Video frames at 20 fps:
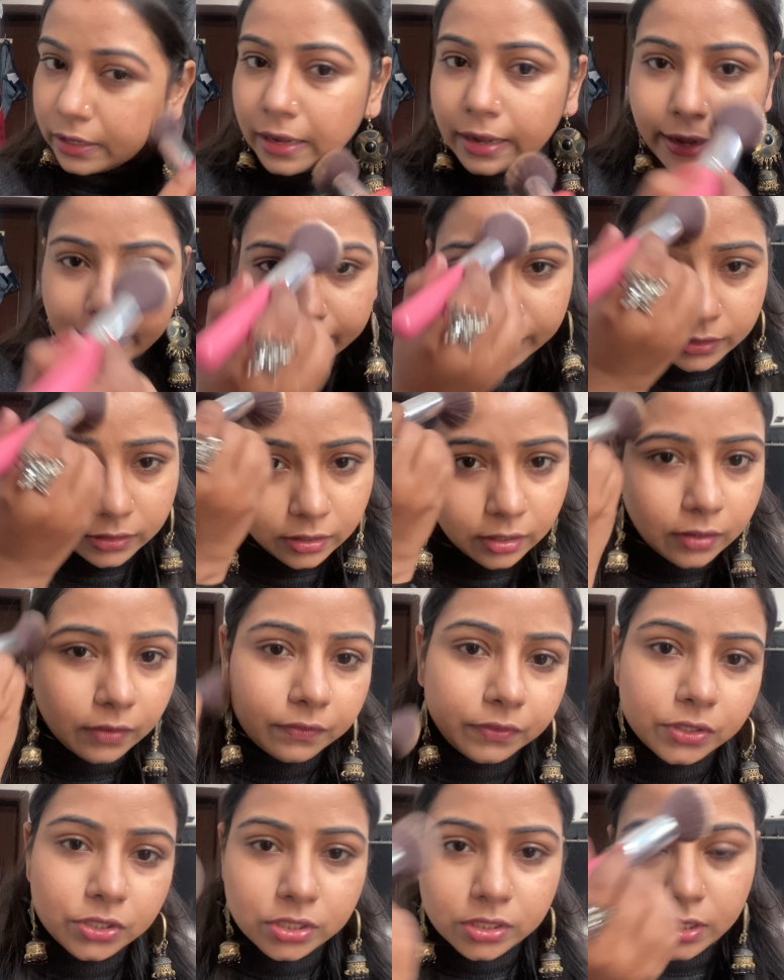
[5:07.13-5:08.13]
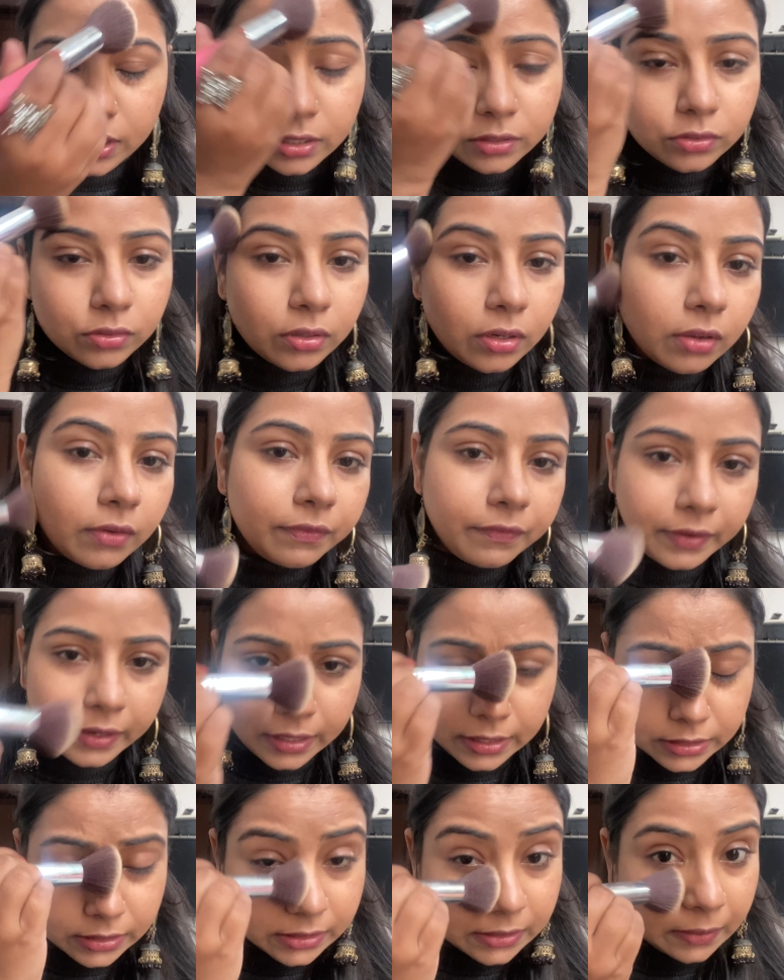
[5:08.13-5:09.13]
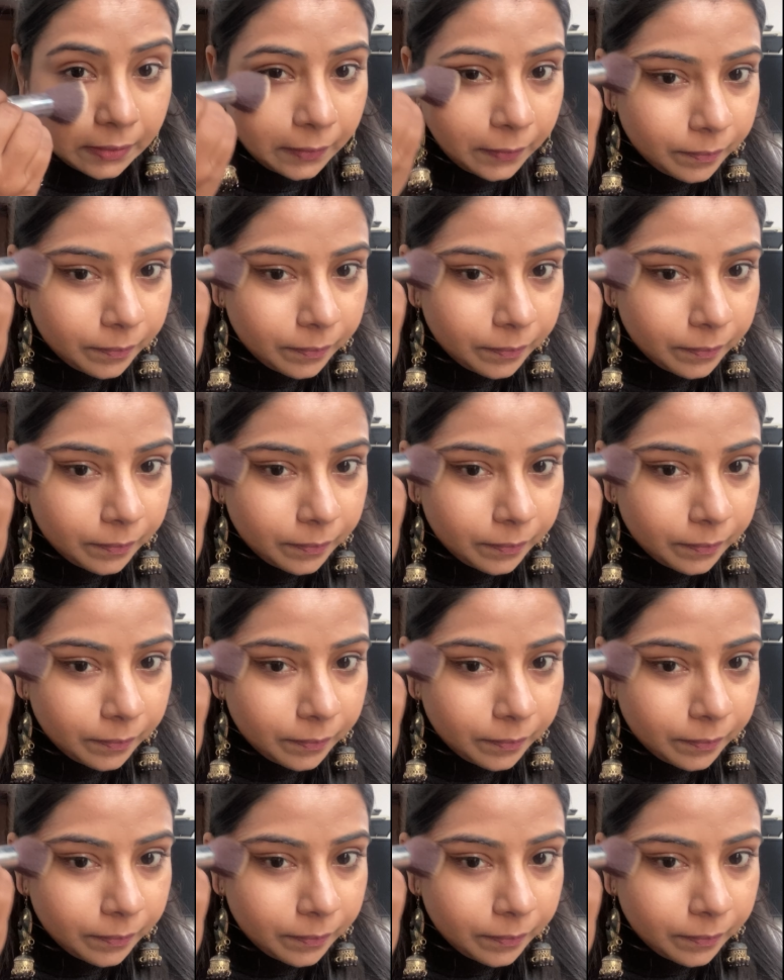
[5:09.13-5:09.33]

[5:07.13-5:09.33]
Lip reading: light coverage thing to your face.